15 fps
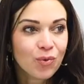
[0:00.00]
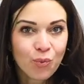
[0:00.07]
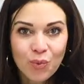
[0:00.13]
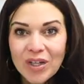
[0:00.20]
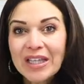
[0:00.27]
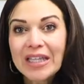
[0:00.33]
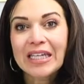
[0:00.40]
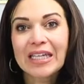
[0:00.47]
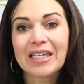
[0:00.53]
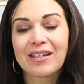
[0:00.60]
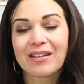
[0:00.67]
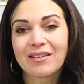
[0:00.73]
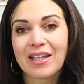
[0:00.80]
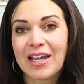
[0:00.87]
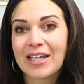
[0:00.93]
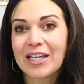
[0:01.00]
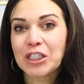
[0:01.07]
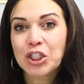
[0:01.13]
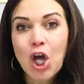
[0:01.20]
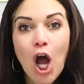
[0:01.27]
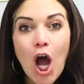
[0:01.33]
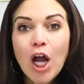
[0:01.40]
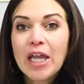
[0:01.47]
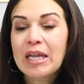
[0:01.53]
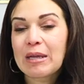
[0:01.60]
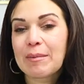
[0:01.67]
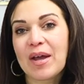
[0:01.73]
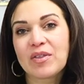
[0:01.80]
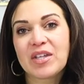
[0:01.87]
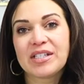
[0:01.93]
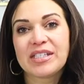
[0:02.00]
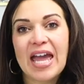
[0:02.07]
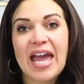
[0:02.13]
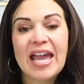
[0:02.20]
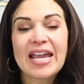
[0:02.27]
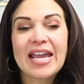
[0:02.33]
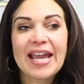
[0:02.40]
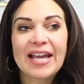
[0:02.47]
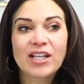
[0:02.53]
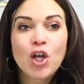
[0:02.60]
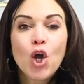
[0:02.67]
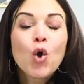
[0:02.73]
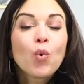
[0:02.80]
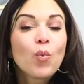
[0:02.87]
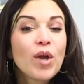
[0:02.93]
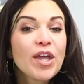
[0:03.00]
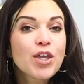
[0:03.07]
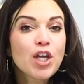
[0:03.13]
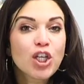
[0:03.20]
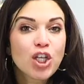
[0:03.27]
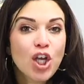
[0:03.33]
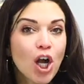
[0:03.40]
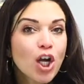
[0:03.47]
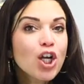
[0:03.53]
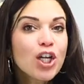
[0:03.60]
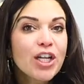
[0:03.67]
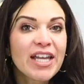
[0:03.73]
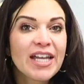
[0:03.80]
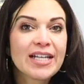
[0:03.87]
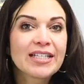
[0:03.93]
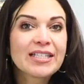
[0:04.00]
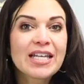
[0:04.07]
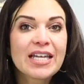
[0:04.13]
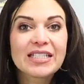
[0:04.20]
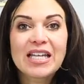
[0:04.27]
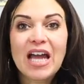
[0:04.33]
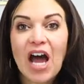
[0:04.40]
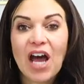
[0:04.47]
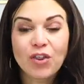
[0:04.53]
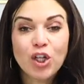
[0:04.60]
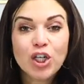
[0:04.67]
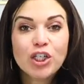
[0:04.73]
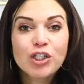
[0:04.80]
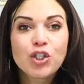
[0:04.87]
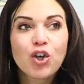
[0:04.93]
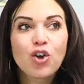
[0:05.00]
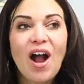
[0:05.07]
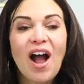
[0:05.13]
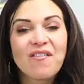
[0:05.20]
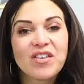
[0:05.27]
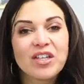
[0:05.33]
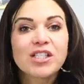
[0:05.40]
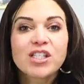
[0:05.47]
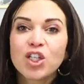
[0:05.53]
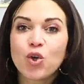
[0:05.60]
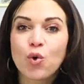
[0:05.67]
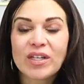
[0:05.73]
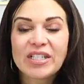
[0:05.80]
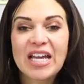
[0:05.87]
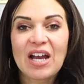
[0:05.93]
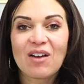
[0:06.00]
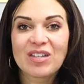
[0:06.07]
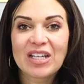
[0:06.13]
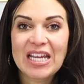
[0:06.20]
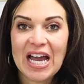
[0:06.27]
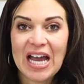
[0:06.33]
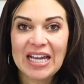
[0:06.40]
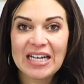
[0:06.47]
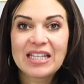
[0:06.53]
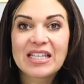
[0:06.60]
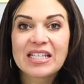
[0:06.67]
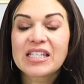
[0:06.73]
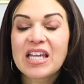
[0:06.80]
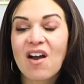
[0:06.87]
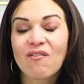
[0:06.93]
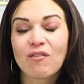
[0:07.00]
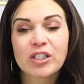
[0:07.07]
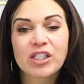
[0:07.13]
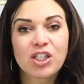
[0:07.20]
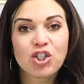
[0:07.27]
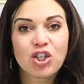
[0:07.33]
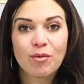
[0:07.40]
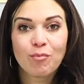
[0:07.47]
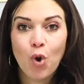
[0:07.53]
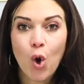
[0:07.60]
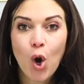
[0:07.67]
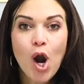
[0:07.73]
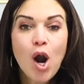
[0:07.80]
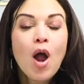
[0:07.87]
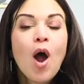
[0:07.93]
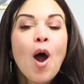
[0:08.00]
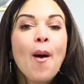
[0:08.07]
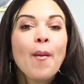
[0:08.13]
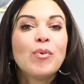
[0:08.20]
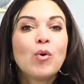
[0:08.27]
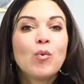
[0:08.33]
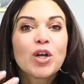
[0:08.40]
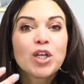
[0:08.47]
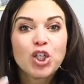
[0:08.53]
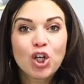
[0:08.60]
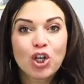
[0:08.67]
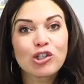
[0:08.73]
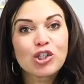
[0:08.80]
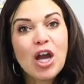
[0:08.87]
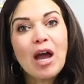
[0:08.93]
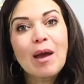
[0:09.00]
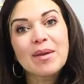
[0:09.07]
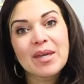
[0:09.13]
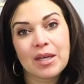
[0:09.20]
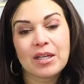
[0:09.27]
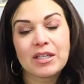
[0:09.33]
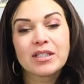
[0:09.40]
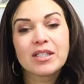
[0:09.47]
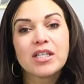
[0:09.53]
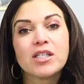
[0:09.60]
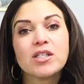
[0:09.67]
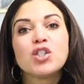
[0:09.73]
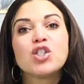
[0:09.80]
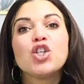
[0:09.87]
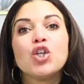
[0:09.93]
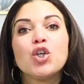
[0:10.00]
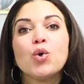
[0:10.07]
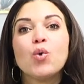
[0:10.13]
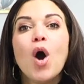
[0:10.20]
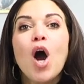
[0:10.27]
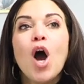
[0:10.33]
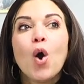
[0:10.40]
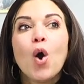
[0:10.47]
really like talking about the day. And with younger kids, like toddlers, you're obviously going to have to guide this conversation more. But what your job is to